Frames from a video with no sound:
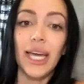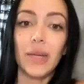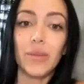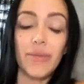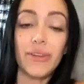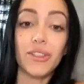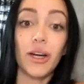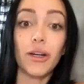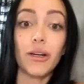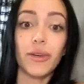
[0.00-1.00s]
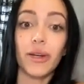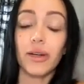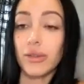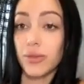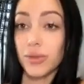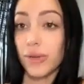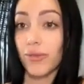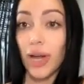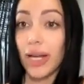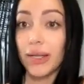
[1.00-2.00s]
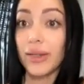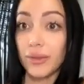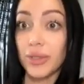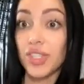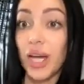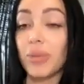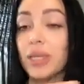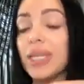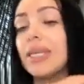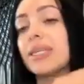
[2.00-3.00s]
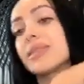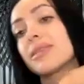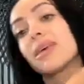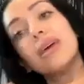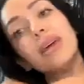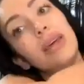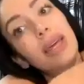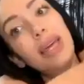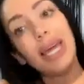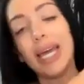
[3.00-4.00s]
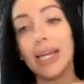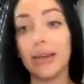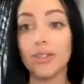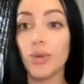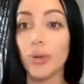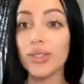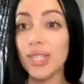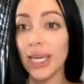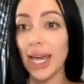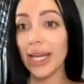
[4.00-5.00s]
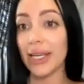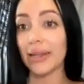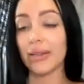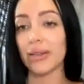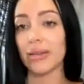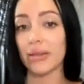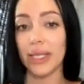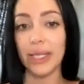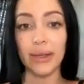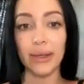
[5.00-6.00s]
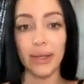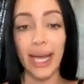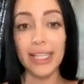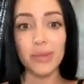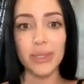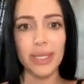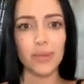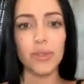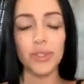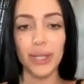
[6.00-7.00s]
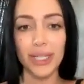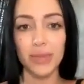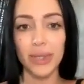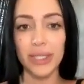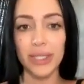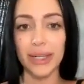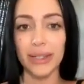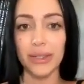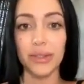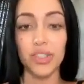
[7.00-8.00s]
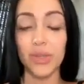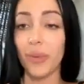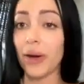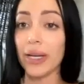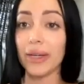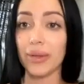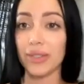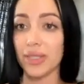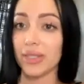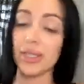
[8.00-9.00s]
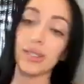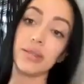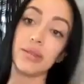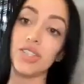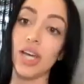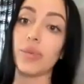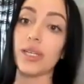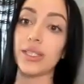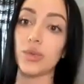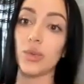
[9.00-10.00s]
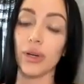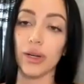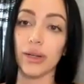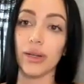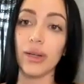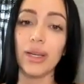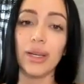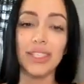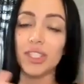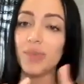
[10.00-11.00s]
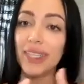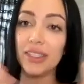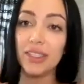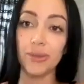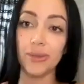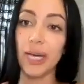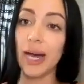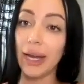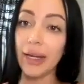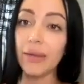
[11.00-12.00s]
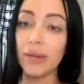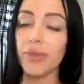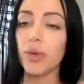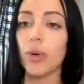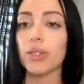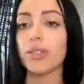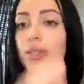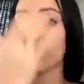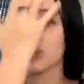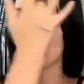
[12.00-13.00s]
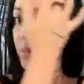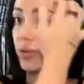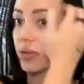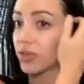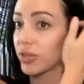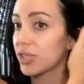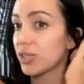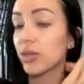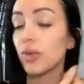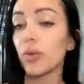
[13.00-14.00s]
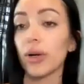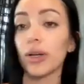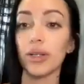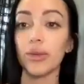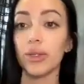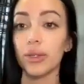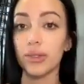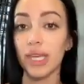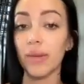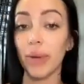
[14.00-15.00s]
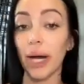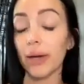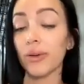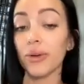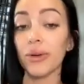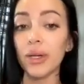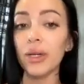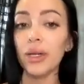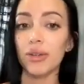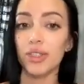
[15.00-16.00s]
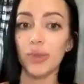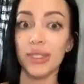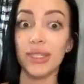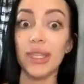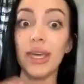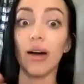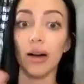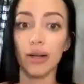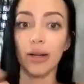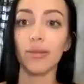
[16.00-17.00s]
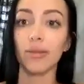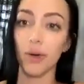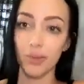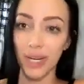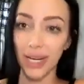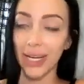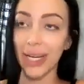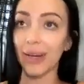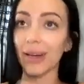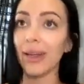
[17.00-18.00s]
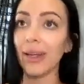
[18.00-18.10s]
And my photographer, who's a friend, was Japanese. And towards the end, he asked me, he's like, would you like to be tied in Shibari, which is the Japanese word. It just means to tie. If you want to use the more traditional word, you would use kinbaku, which means the art of rope tying.